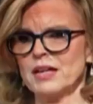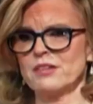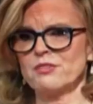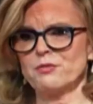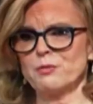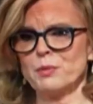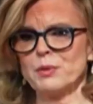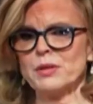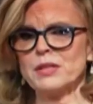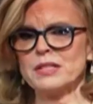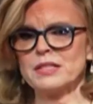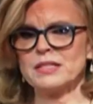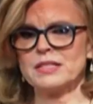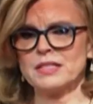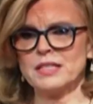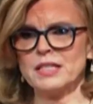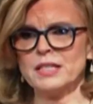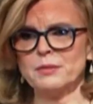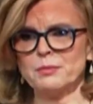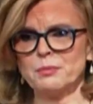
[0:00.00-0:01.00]
kind of put a
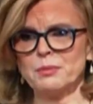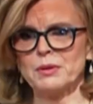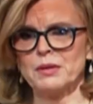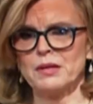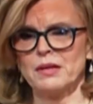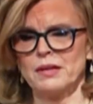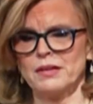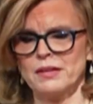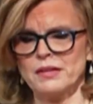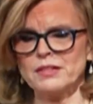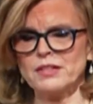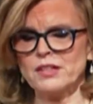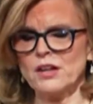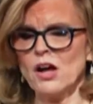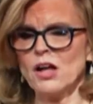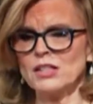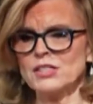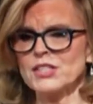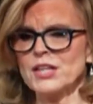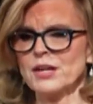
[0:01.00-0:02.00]
deep there's a
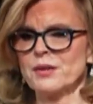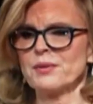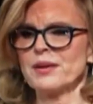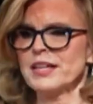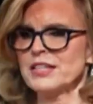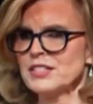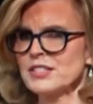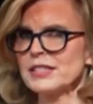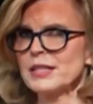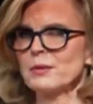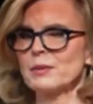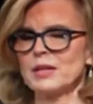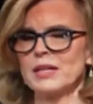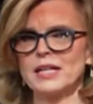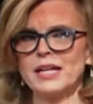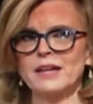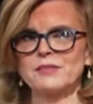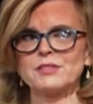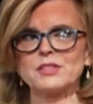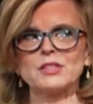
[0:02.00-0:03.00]
whole generation that we're going
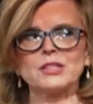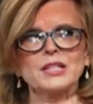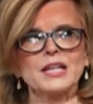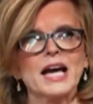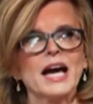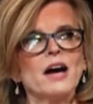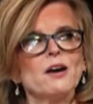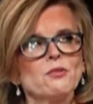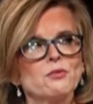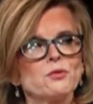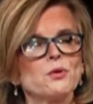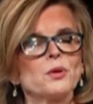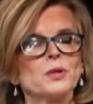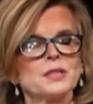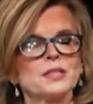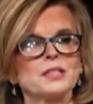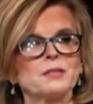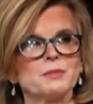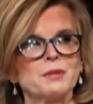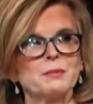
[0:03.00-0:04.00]
to have to look out for a
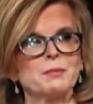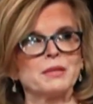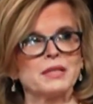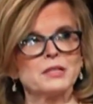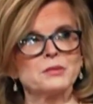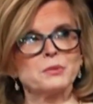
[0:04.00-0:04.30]
little bit